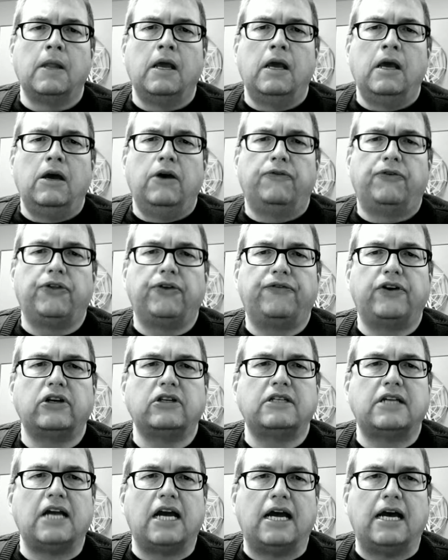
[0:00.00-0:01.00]
For the
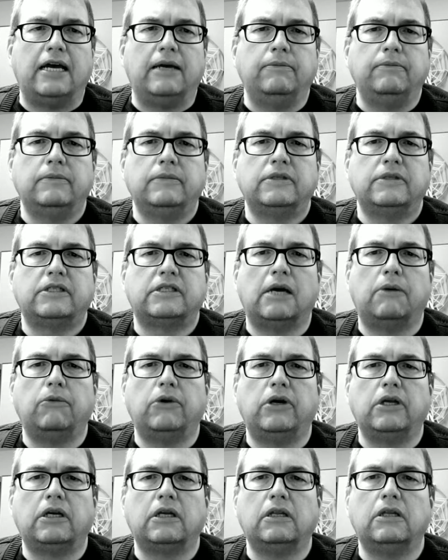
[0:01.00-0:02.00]
first time,
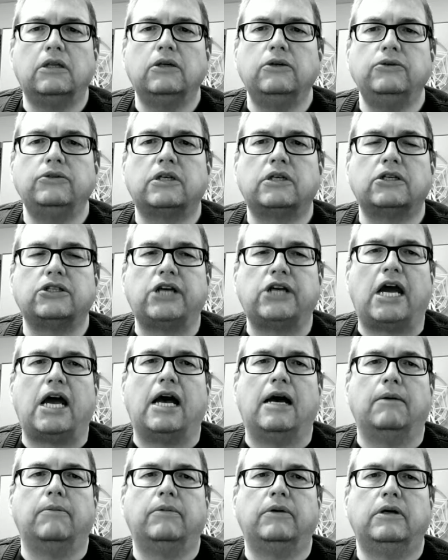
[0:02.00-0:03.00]
someone could lose their
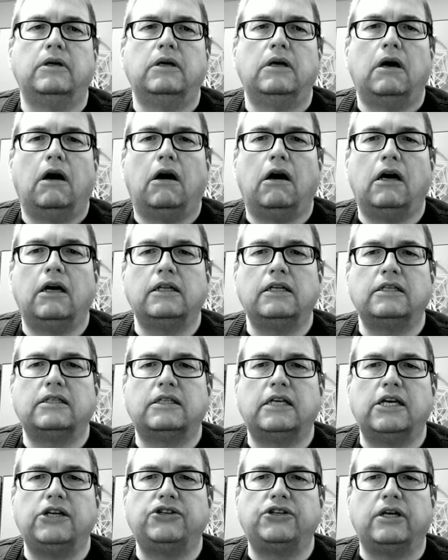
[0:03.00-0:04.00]
job on a
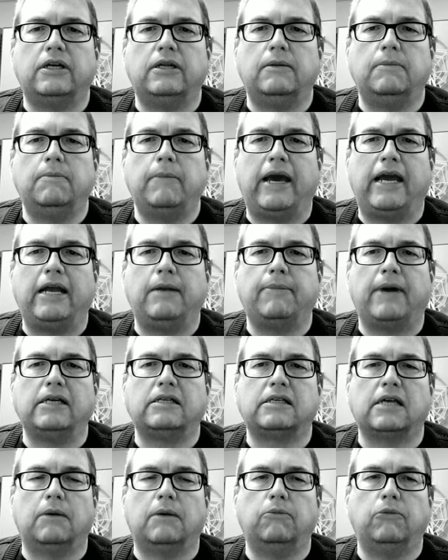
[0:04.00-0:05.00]
decision made by
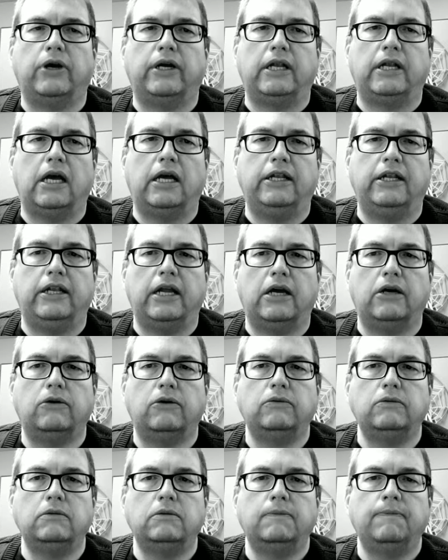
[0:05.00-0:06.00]
someone
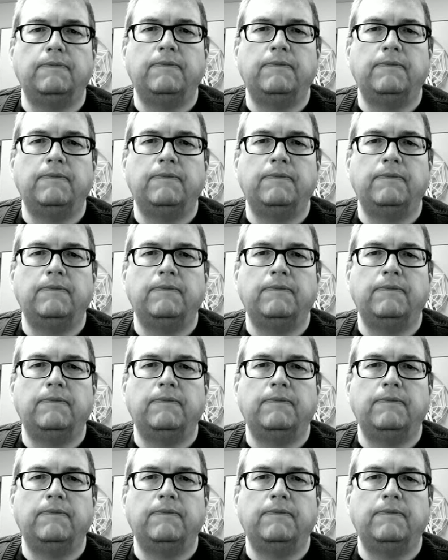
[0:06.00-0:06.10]
unknown